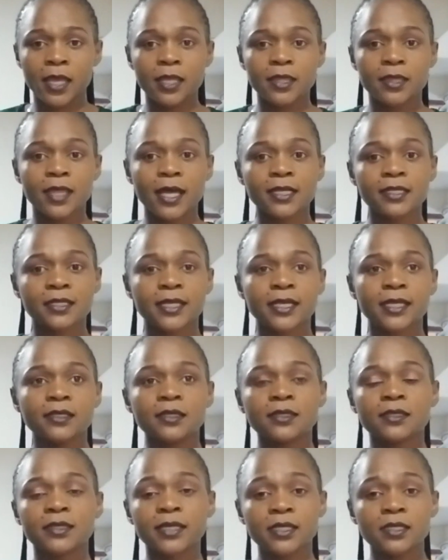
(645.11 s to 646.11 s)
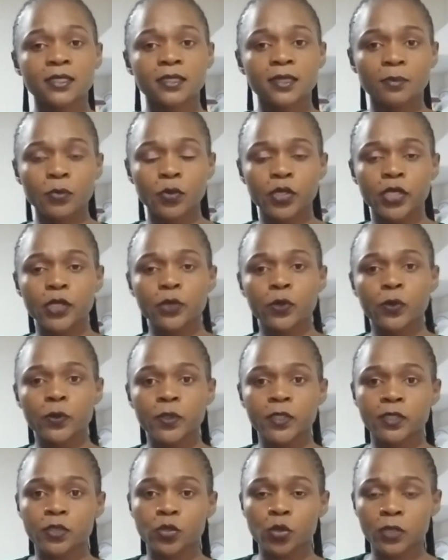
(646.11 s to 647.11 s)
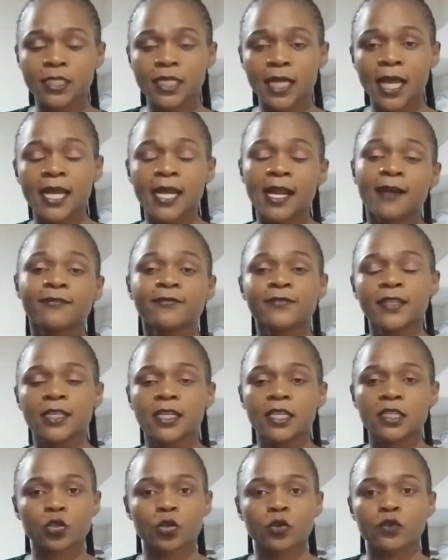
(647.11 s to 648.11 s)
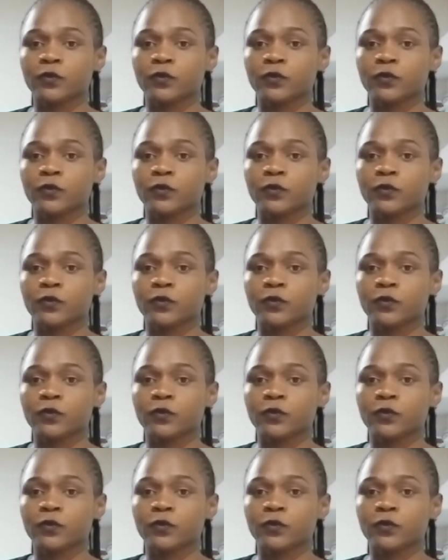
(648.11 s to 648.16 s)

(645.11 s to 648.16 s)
In that case, send somebody who is not an affiliate